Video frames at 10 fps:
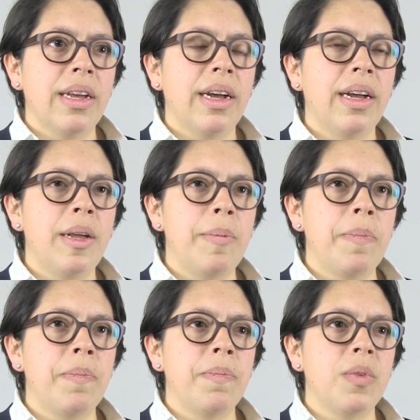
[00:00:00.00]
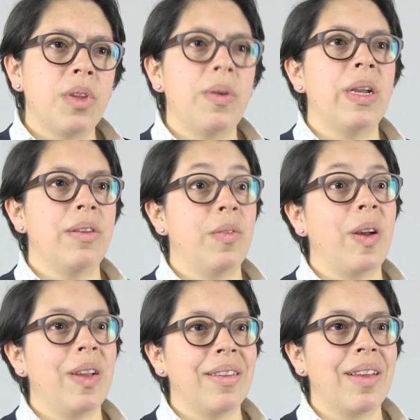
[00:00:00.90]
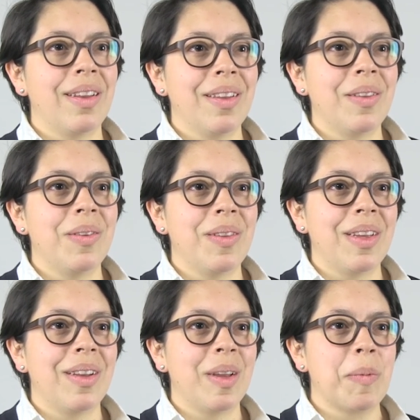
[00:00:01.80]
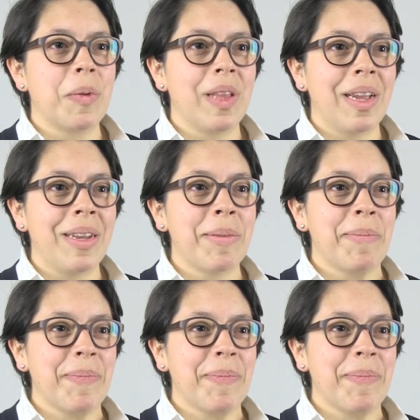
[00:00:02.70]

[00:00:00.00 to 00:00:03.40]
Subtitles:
So it's very exciting to see it come to light.